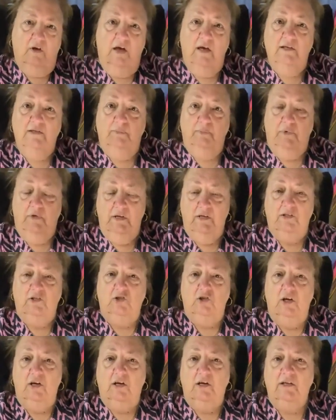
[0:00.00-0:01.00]
So guys,
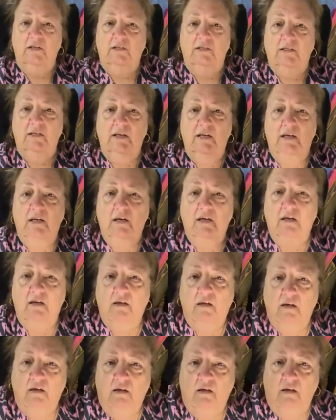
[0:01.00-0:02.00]
please check and see
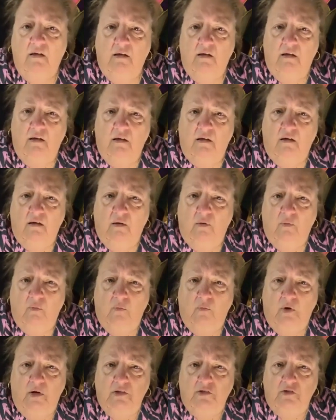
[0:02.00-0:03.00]

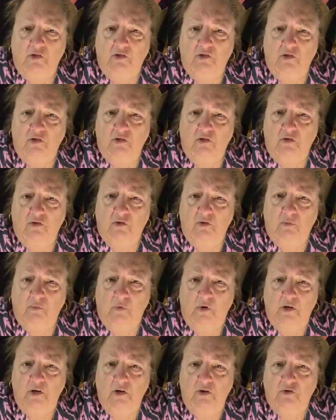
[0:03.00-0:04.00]
what do
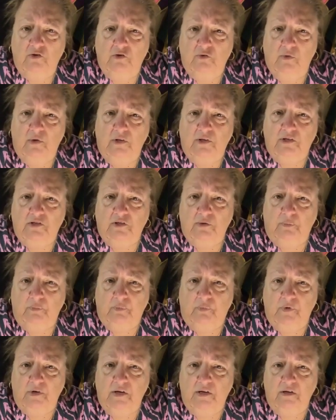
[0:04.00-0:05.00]
you do on the
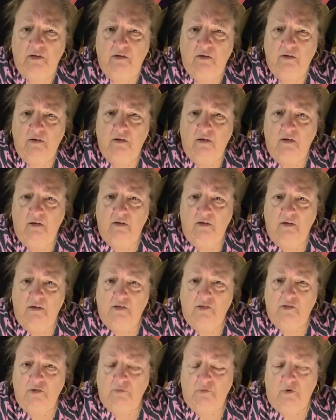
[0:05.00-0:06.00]

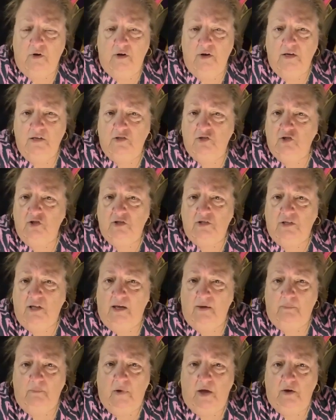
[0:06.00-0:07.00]
subscribe. It's
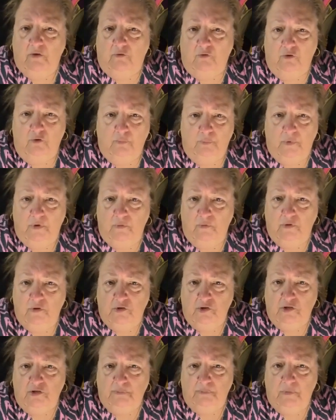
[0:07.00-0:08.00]
just like my group.
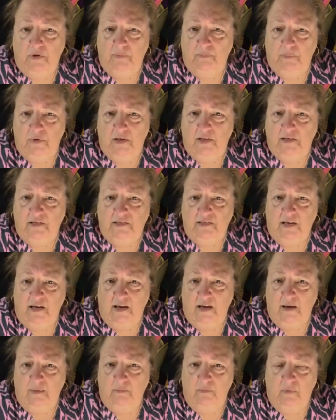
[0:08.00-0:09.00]
It'd be the
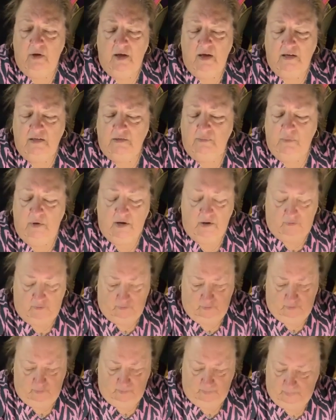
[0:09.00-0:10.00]
same as my
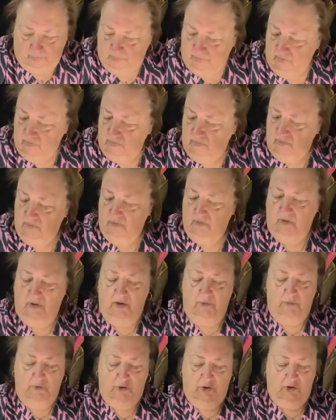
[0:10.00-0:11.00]
group.
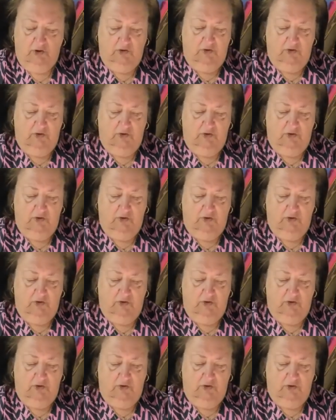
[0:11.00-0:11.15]
I